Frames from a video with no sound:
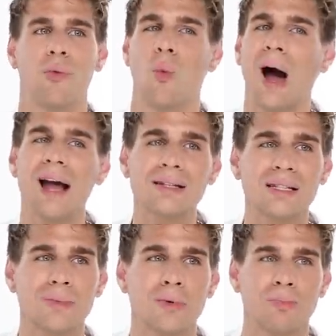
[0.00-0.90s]
Why is this
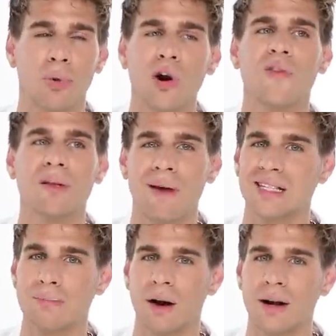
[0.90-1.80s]
the most perfect
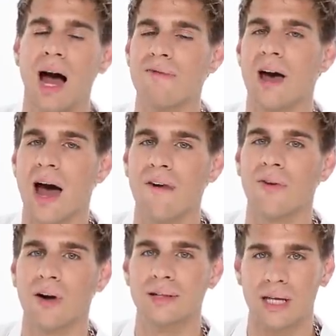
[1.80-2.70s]
messy bun I've
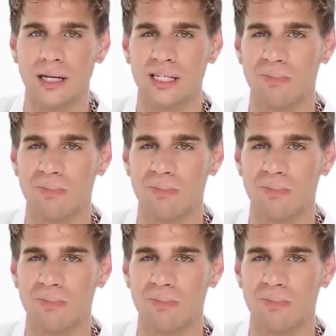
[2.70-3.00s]
ever done to